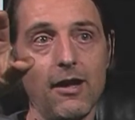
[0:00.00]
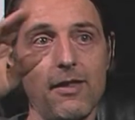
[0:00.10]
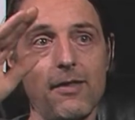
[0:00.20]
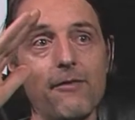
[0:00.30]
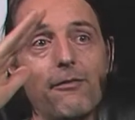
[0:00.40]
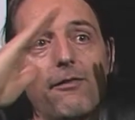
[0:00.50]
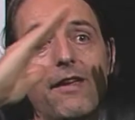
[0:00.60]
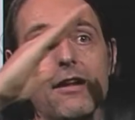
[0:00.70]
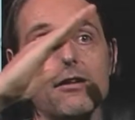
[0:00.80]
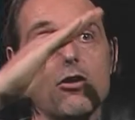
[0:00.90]
that the
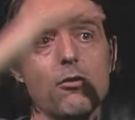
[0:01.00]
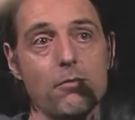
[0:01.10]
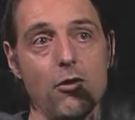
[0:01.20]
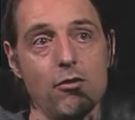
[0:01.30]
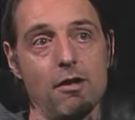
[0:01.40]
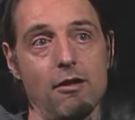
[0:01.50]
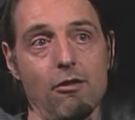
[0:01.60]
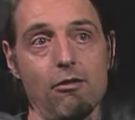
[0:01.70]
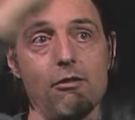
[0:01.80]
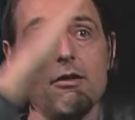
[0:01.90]
field
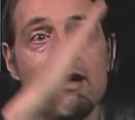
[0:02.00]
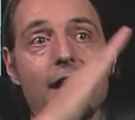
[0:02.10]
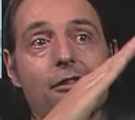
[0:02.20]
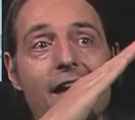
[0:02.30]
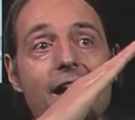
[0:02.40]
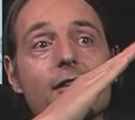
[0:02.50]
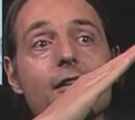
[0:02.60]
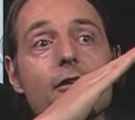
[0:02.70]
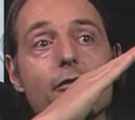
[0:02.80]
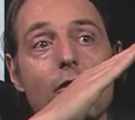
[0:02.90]
components
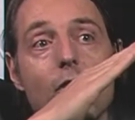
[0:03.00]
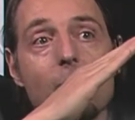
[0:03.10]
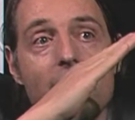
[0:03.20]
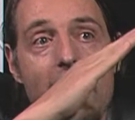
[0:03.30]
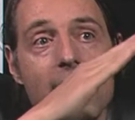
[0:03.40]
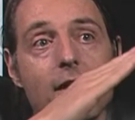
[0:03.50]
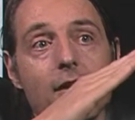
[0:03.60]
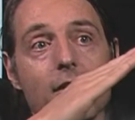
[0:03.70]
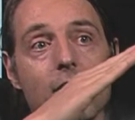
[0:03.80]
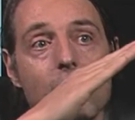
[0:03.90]
exactly form the
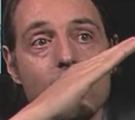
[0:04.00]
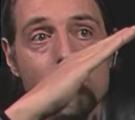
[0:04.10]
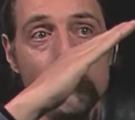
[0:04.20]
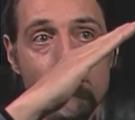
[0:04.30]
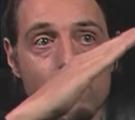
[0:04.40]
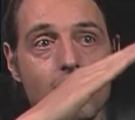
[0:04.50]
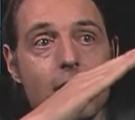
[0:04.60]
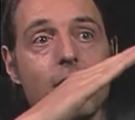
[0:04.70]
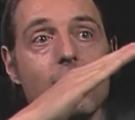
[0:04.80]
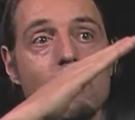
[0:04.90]
angles of
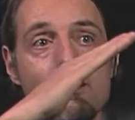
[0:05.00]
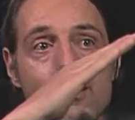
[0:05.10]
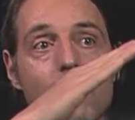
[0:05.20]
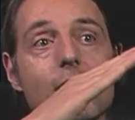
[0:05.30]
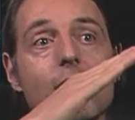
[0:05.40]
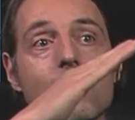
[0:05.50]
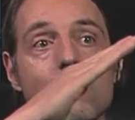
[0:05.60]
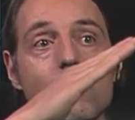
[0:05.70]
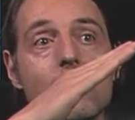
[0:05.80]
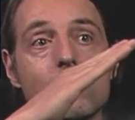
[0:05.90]
30 and 60
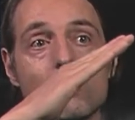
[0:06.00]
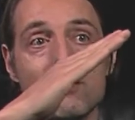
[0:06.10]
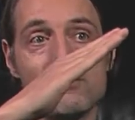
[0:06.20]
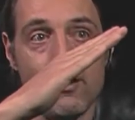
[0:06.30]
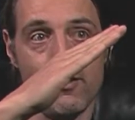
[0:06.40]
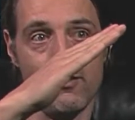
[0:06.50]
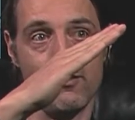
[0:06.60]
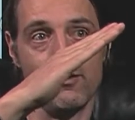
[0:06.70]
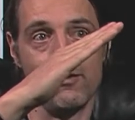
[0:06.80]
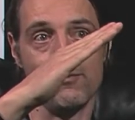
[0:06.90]
degree to each other.
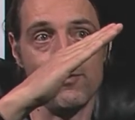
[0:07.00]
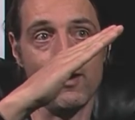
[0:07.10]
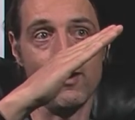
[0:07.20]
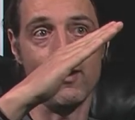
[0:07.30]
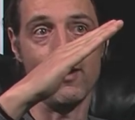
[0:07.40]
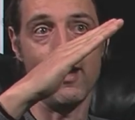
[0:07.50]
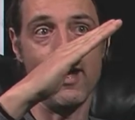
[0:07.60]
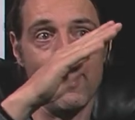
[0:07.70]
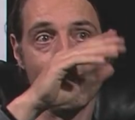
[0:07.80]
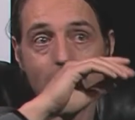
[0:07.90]

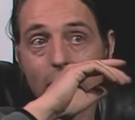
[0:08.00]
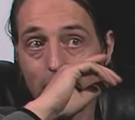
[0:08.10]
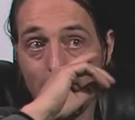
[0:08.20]
And this is